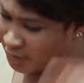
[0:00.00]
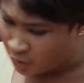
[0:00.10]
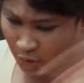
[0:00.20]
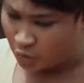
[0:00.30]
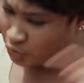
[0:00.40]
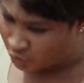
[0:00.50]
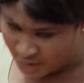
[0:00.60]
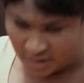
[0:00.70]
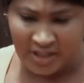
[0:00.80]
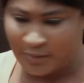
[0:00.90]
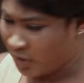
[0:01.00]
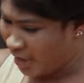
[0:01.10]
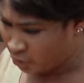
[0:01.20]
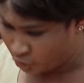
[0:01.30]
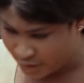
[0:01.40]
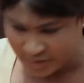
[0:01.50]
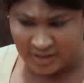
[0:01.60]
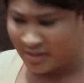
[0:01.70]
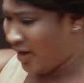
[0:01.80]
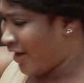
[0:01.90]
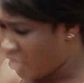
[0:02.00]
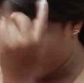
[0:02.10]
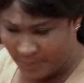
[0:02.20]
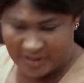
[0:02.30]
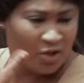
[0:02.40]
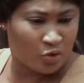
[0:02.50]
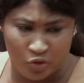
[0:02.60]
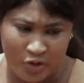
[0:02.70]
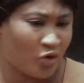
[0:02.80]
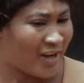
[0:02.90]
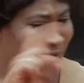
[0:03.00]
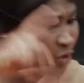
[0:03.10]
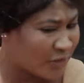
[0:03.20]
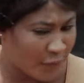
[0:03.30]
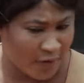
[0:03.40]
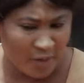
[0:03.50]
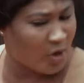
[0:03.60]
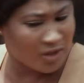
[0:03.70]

not the one to do it. His mother should do it. Any other person should do it. You can do it for him,